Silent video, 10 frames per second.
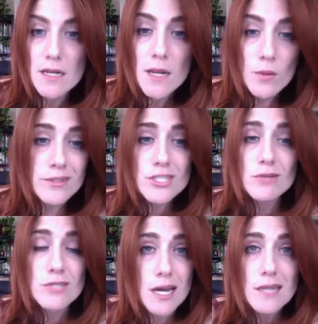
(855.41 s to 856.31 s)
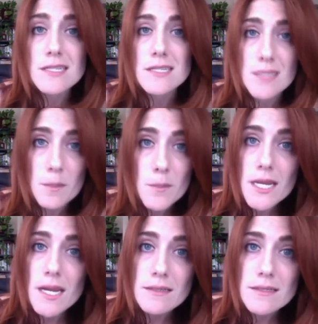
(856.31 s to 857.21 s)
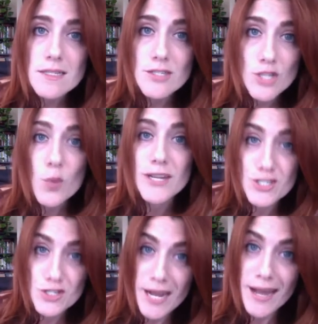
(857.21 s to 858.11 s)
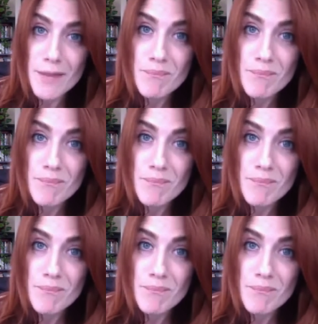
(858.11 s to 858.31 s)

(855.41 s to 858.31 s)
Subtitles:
Well, then just go talk to somebody else and don't waste your time.